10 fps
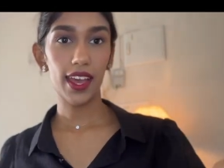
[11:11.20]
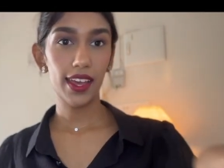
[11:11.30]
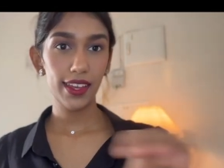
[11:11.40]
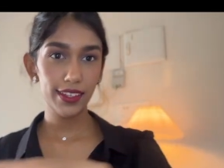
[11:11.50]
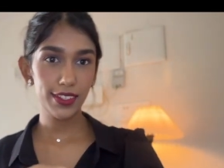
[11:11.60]

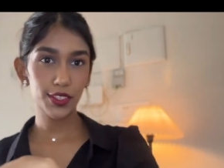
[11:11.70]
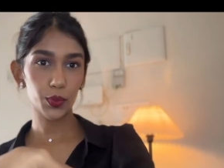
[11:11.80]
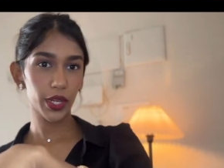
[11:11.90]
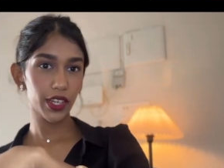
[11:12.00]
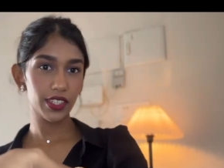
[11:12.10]
And
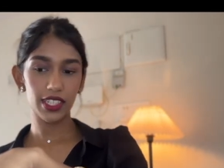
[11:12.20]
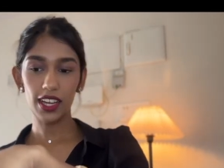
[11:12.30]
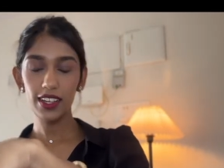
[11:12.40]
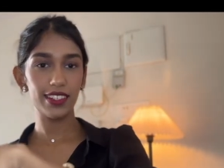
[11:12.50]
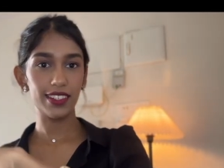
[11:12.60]
we're
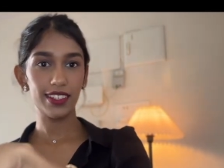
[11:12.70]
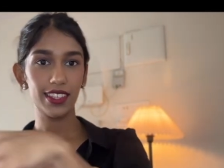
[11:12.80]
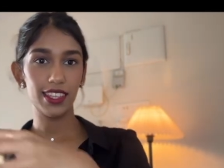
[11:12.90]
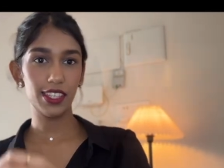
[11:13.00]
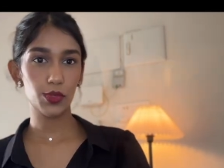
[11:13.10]
done.
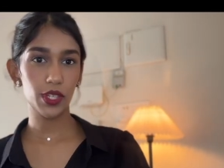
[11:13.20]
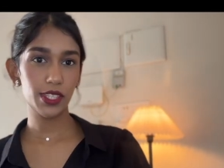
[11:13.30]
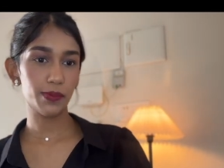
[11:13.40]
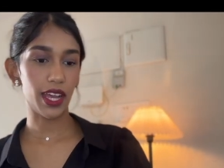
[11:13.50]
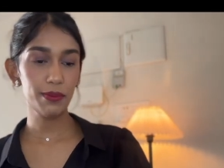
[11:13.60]
This
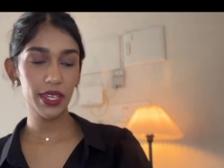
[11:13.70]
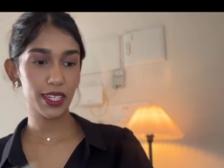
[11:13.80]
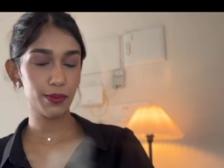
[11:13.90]
was my